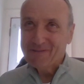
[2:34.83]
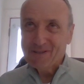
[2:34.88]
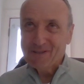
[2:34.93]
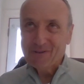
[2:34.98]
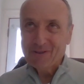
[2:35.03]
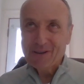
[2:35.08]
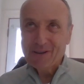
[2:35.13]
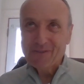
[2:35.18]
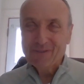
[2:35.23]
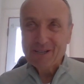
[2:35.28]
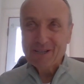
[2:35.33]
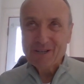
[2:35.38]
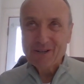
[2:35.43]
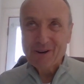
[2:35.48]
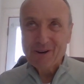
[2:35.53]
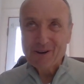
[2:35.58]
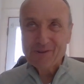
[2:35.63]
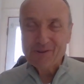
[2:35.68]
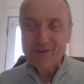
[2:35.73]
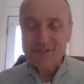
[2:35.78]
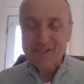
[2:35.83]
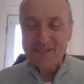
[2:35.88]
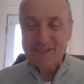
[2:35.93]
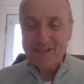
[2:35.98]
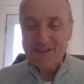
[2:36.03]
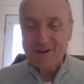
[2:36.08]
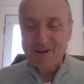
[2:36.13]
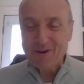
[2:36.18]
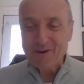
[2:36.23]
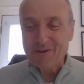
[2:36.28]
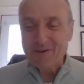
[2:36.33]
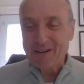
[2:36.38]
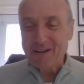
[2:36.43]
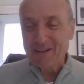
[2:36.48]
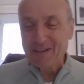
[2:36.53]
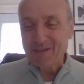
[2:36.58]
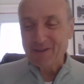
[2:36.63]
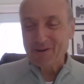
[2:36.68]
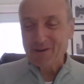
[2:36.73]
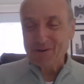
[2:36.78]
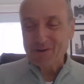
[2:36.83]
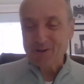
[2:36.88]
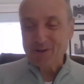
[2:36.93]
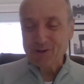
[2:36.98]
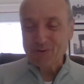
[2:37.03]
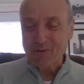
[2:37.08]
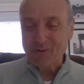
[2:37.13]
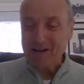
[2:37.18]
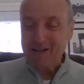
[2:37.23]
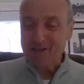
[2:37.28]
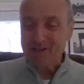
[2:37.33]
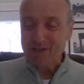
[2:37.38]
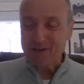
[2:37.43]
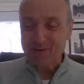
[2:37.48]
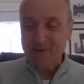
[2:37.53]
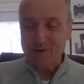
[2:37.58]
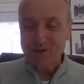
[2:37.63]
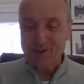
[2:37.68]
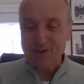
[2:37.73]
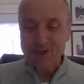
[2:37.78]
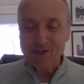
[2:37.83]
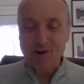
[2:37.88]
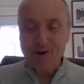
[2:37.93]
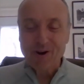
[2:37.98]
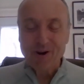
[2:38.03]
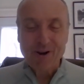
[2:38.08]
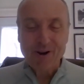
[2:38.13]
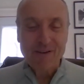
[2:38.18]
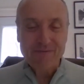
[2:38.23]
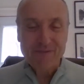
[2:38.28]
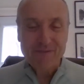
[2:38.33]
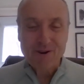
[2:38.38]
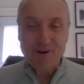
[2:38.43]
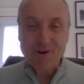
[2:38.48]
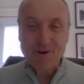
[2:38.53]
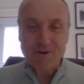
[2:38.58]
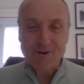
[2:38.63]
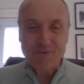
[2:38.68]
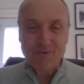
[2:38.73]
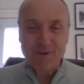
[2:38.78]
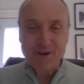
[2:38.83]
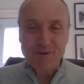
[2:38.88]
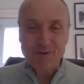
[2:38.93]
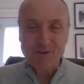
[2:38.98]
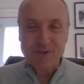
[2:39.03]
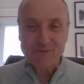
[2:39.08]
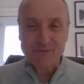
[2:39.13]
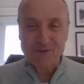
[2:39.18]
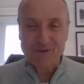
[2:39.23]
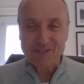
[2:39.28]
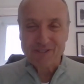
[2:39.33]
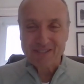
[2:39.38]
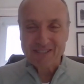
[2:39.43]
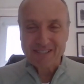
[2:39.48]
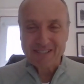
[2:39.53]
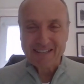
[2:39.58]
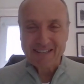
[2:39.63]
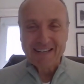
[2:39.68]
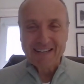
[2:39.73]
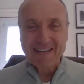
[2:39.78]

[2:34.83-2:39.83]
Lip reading: lovely daughters in their 20s who are just starting off their careers, which is